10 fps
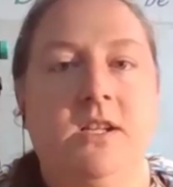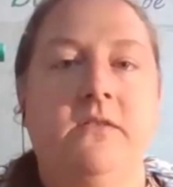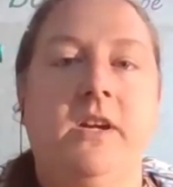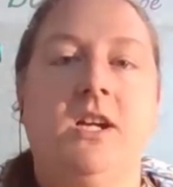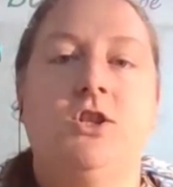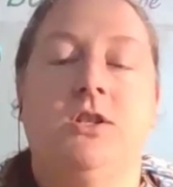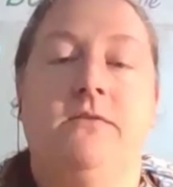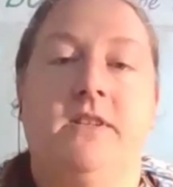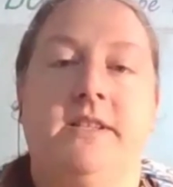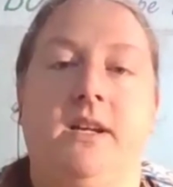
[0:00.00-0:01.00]
deviation
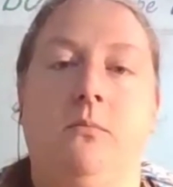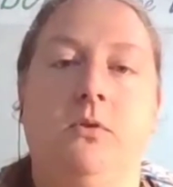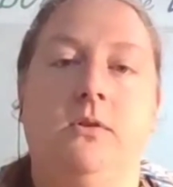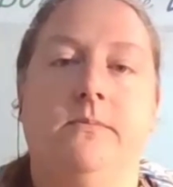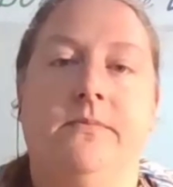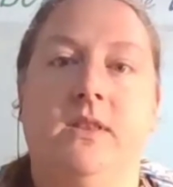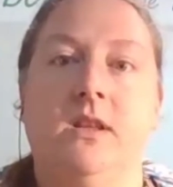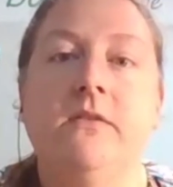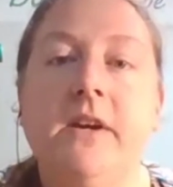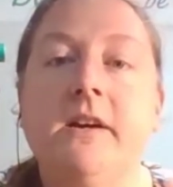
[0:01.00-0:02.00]
of the sample,
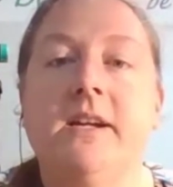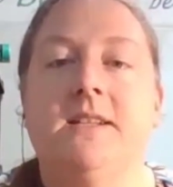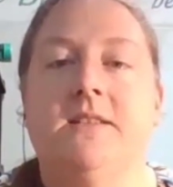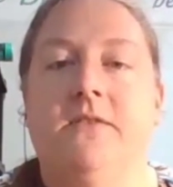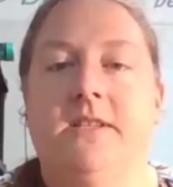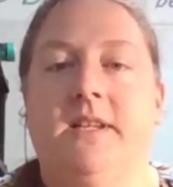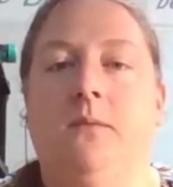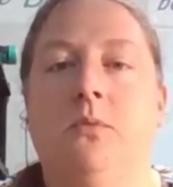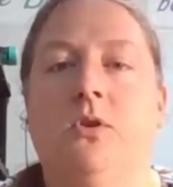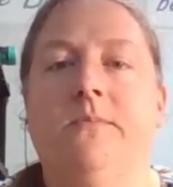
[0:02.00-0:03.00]
the variance of the
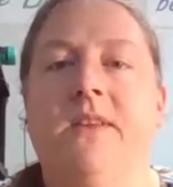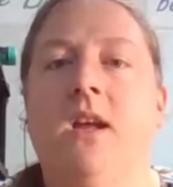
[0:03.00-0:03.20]
sample.